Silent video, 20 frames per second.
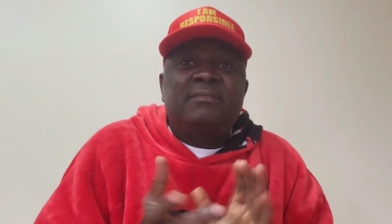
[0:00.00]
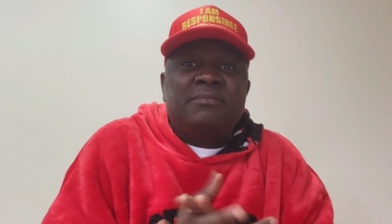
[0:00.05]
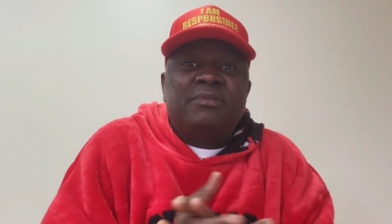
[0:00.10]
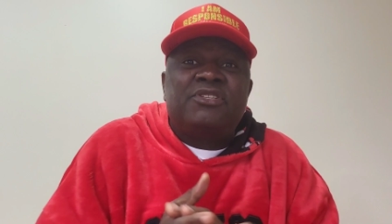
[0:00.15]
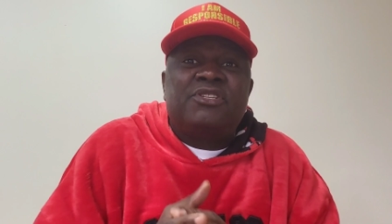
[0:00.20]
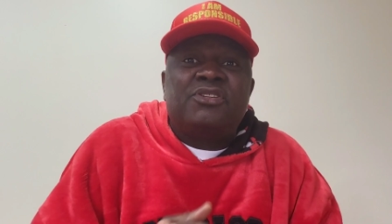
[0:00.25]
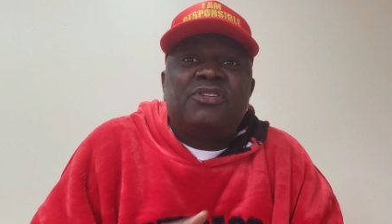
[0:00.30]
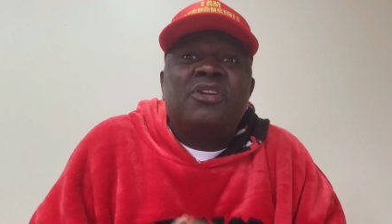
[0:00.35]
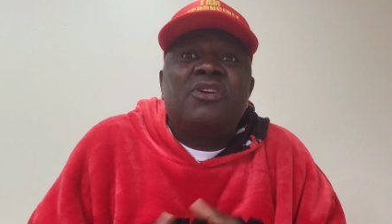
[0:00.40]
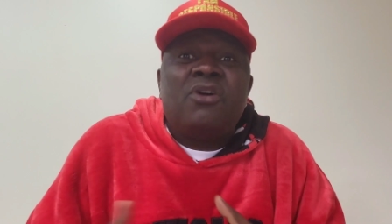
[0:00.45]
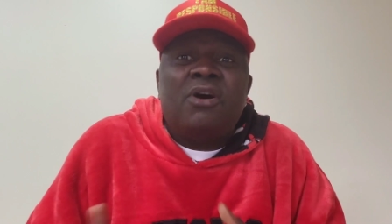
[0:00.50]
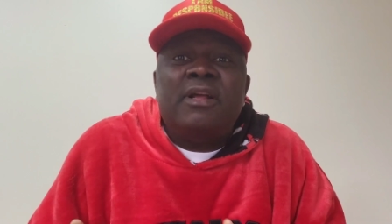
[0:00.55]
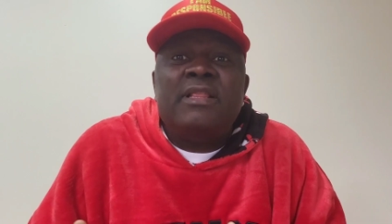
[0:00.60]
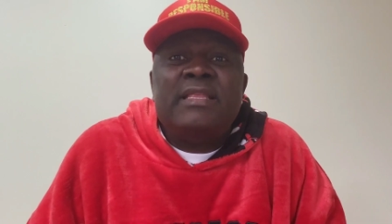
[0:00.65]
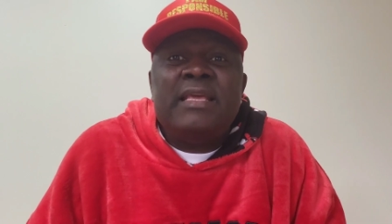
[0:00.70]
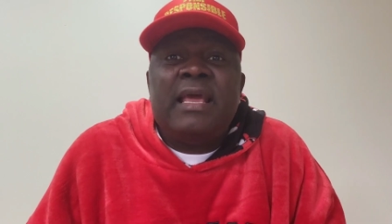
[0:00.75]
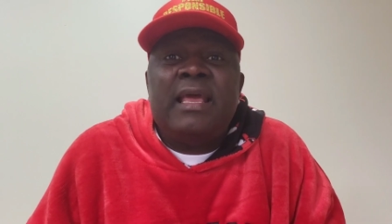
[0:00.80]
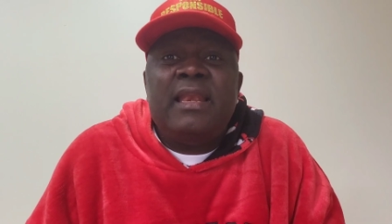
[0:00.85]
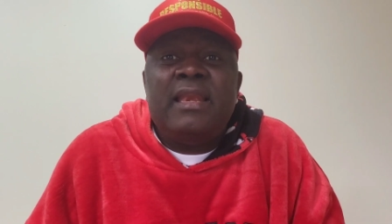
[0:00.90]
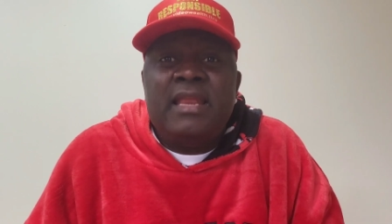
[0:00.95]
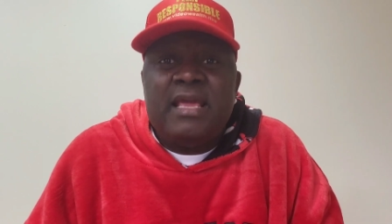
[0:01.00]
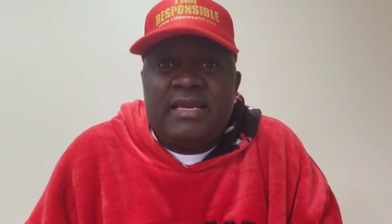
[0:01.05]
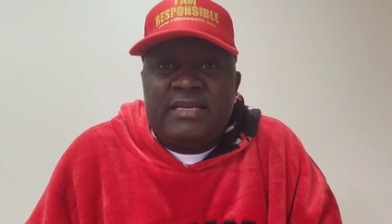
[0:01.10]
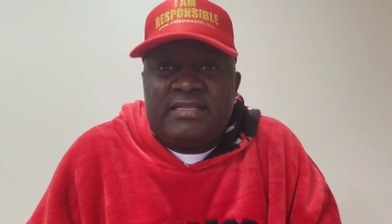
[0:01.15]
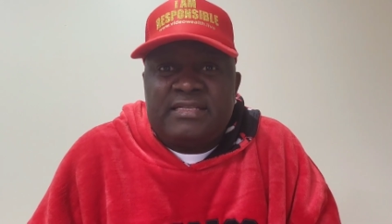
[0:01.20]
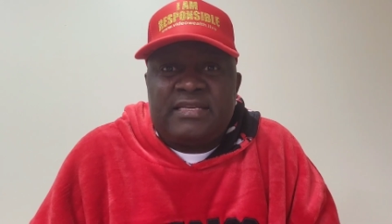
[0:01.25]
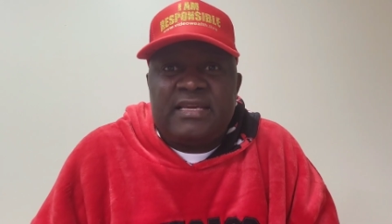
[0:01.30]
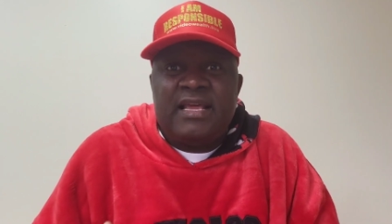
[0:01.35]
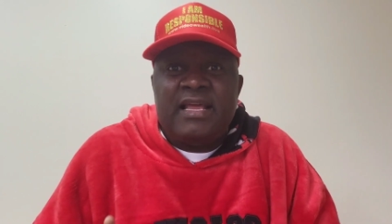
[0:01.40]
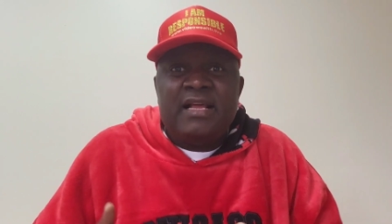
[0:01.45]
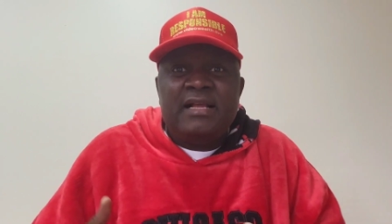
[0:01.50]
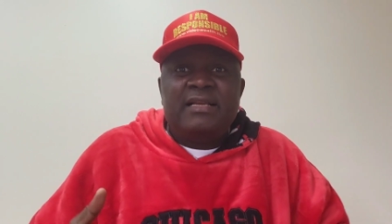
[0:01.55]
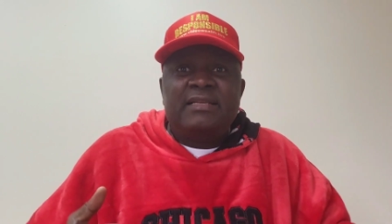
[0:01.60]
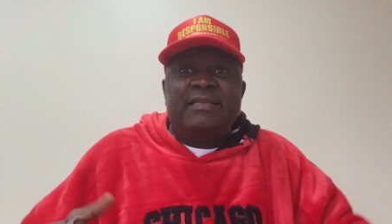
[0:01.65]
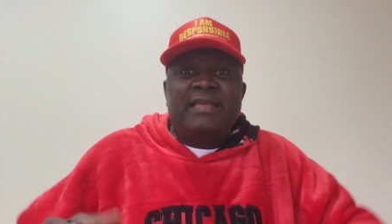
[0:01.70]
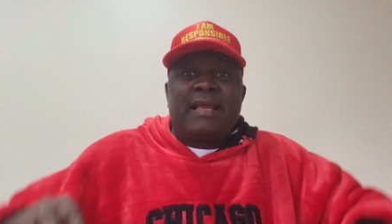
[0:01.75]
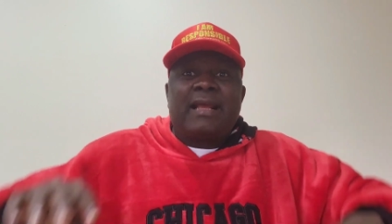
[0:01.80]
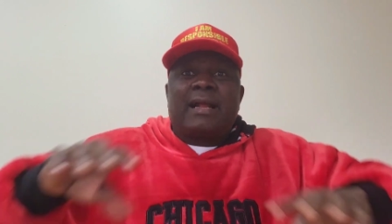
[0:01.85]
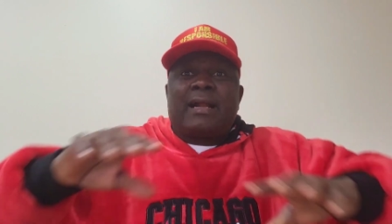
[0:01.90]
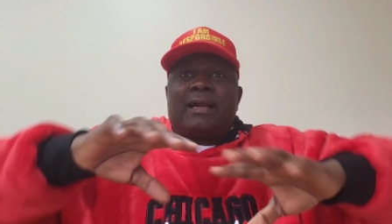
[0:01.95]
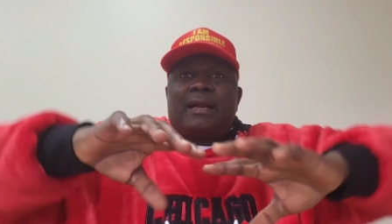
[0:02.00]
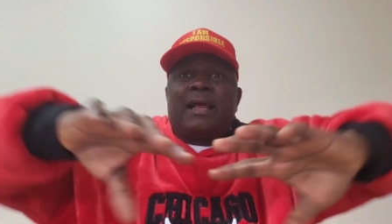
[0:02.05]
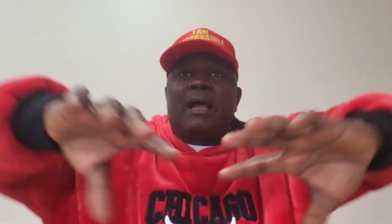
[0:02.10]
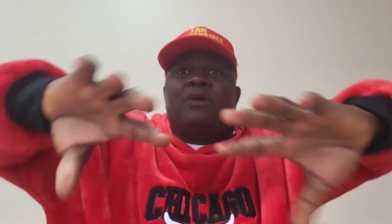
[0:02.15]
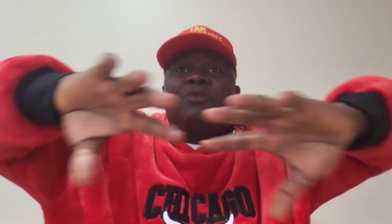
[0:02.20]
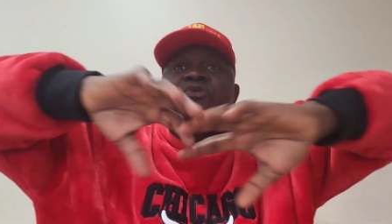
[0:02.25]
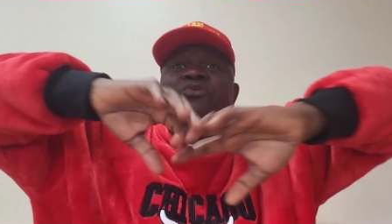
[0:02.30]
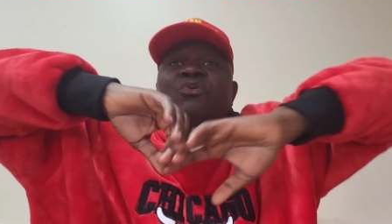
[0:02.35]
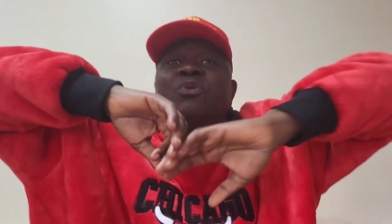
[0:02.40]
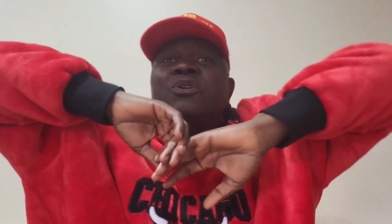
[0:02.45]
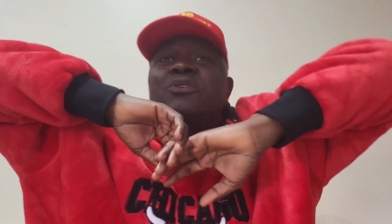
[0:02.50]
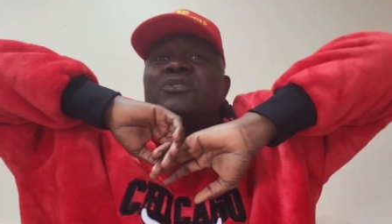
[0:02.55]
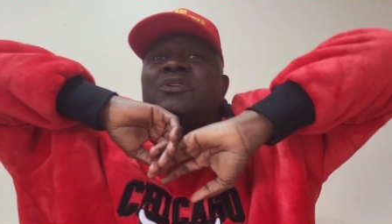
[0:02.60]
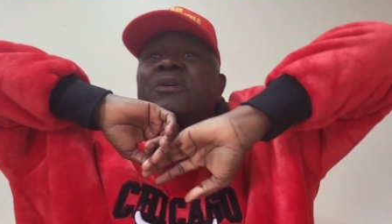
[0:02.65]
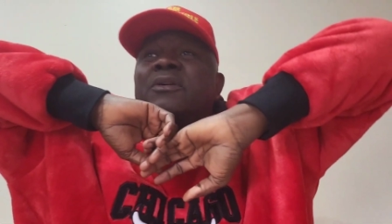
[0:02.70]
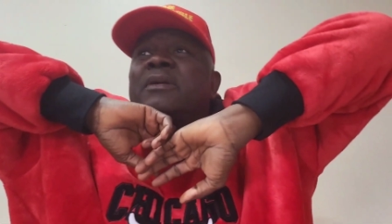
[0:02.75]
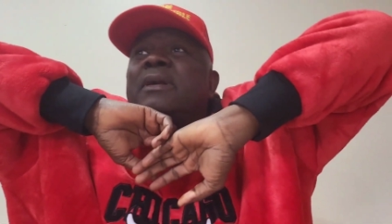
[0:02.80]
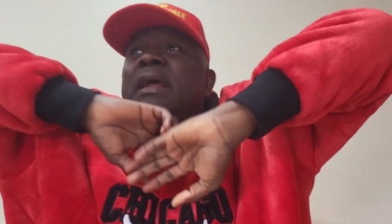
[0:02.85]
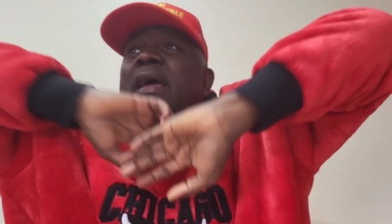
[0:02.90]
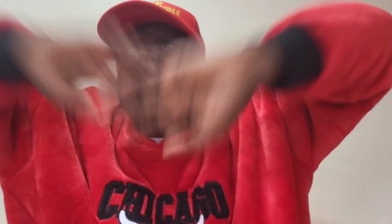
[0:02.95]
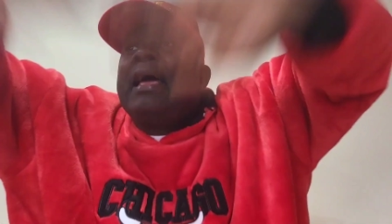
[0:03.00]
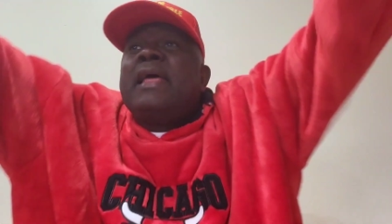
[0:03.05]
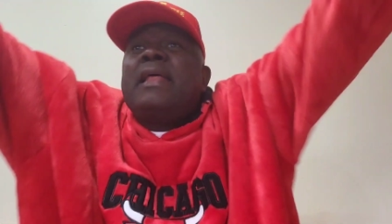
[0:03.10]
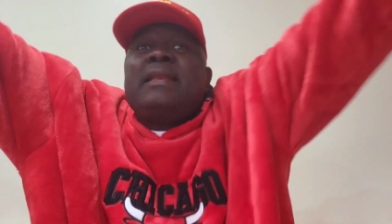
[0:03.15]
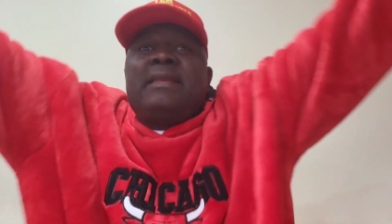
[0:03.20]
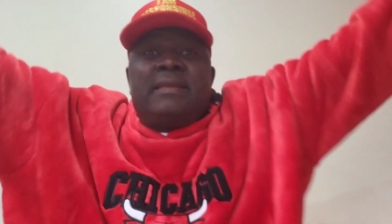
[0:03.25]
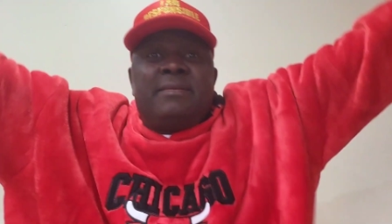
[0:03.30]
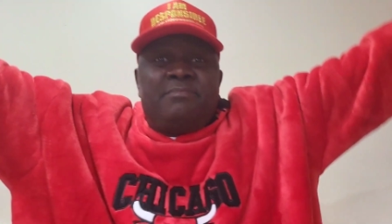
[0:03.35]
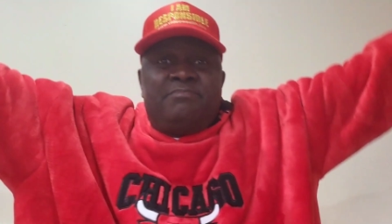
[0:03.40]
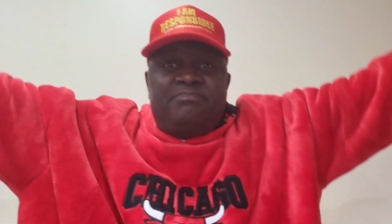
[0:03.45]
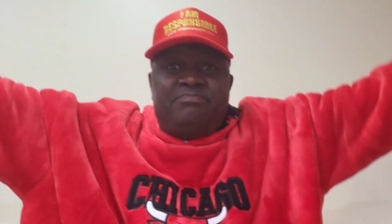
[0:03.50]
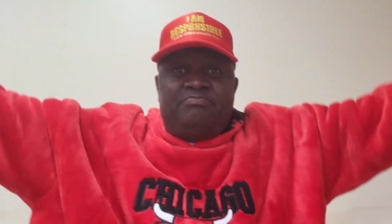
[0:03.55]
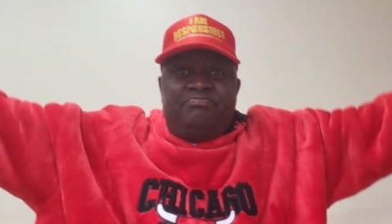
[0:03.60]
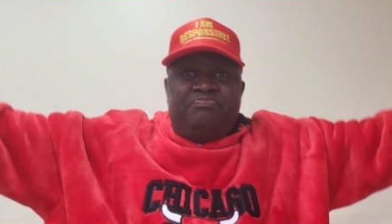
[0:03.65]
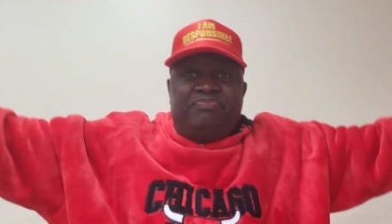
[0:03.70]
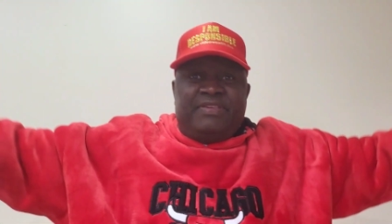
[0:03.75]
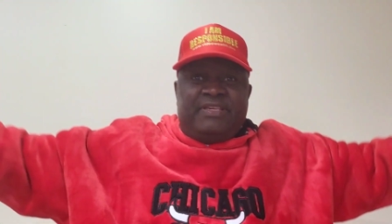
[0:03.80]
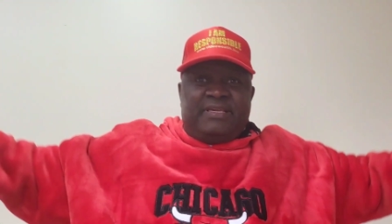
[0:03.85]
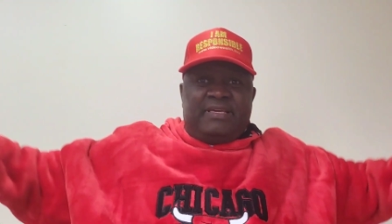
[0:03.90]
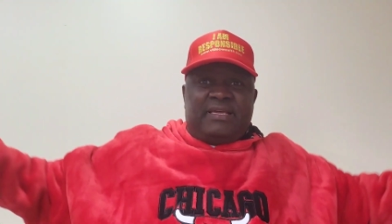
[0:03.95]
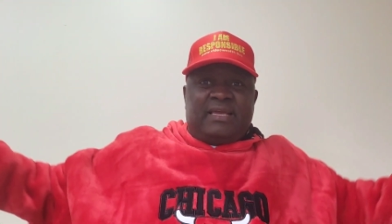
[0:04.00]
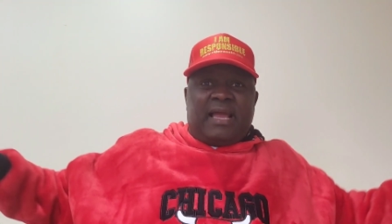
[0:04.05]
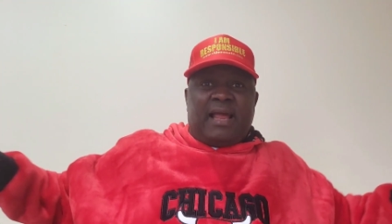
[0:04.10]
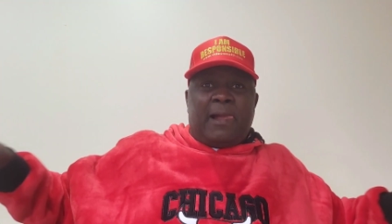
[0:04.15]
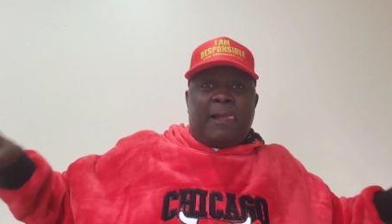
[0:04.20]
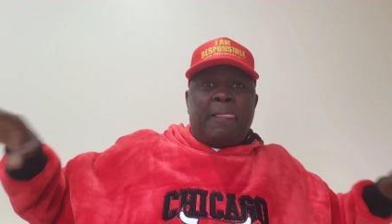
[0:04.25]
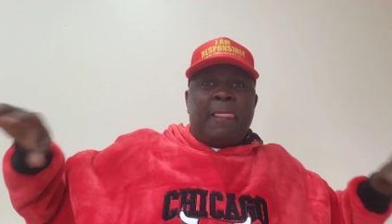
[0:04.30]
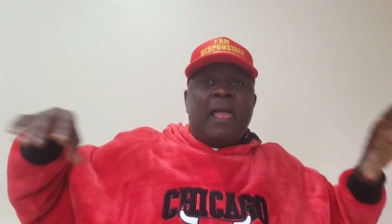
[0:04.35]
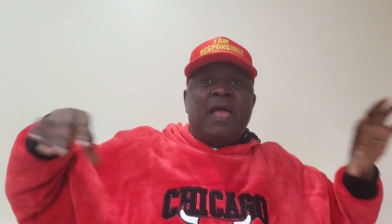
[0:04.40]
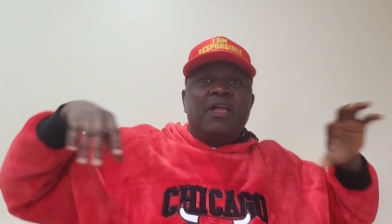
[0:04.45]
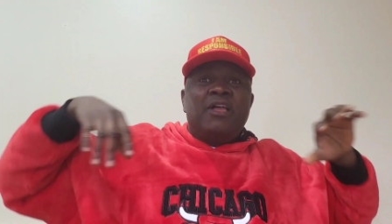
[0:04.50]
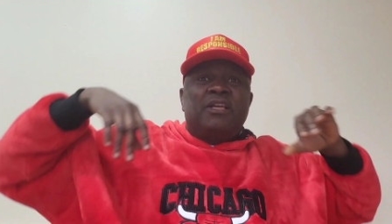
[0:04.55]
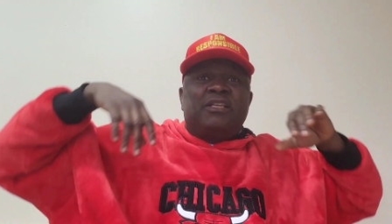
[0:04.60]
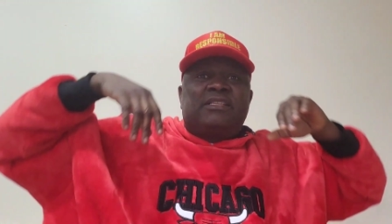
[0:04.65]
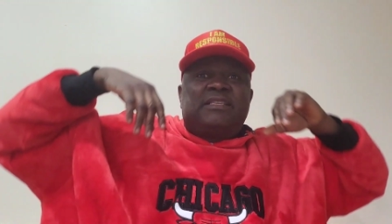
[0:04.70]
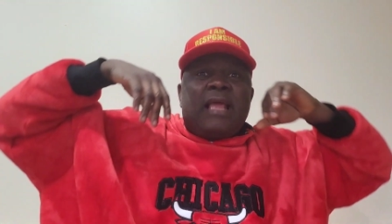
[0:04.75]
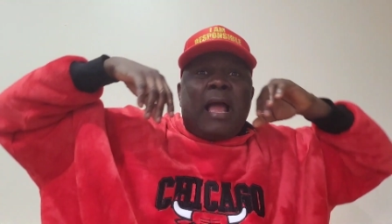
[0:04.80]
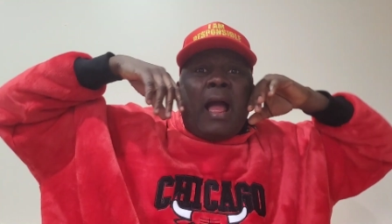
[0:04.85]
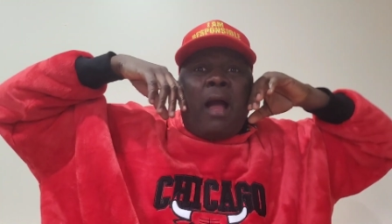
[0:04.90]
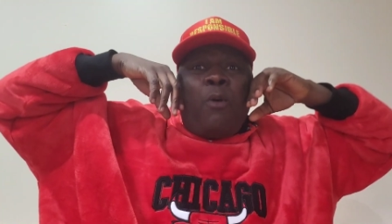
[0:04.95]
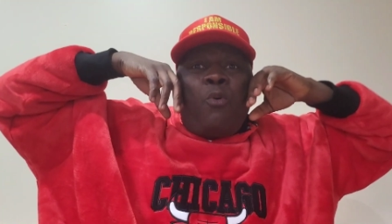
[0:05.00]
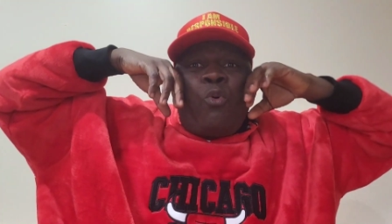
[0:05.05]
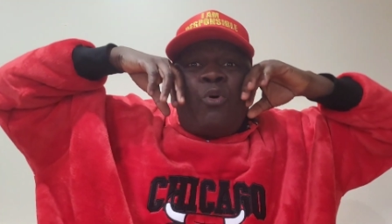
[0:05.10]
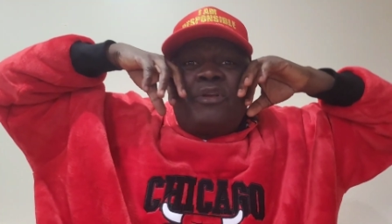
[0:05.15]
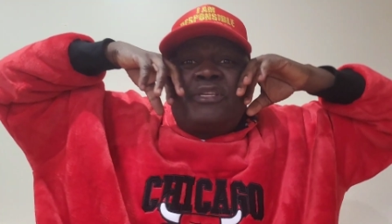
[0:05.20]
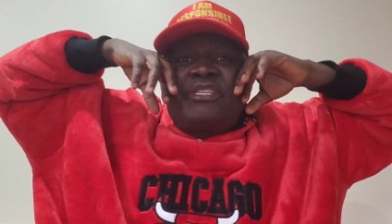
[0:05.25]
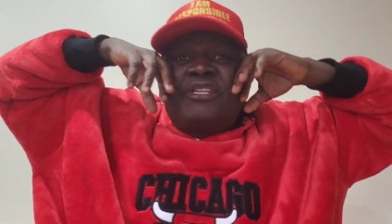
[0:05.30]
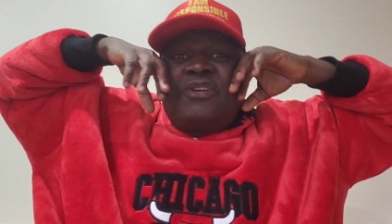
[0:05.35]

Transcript: She got there late. The crowd was already big. How was